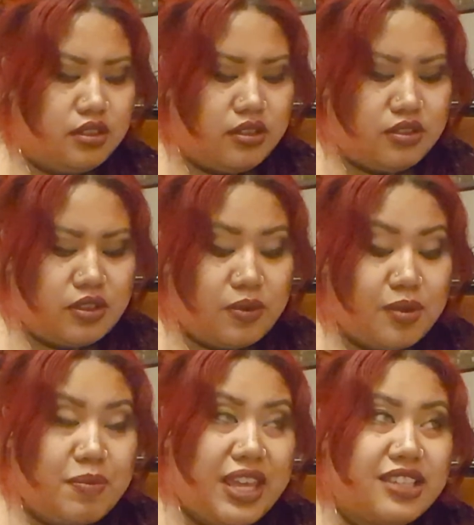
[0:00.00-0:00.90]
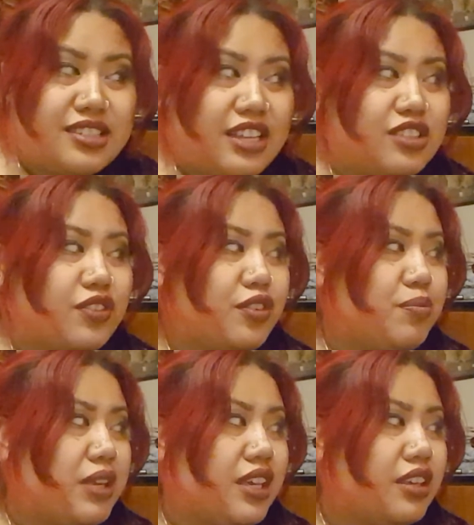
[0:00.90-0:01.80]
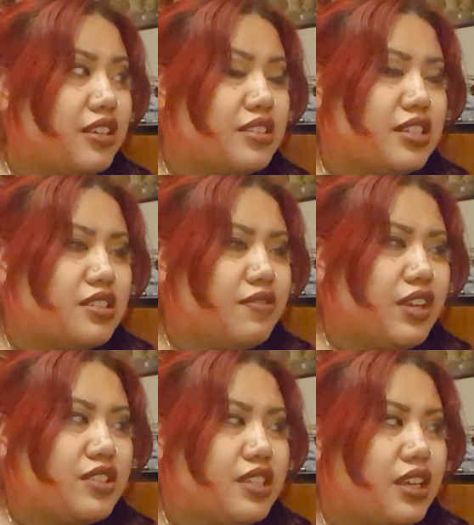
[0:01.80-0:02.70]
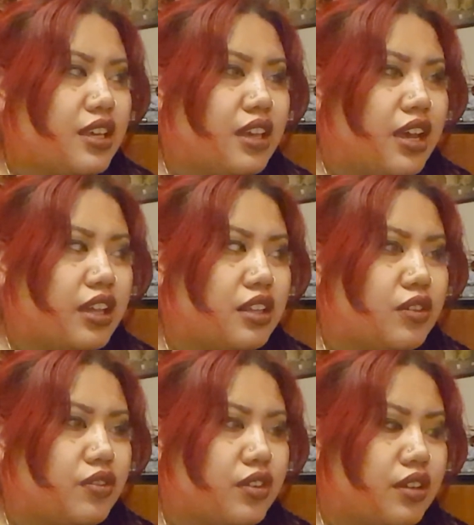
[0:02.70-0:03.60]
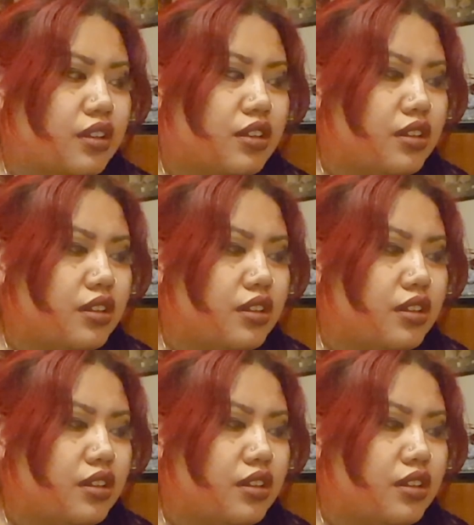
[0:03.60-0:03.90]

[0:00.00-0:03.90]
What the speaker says: So it makes sense for me because this feels like kind of an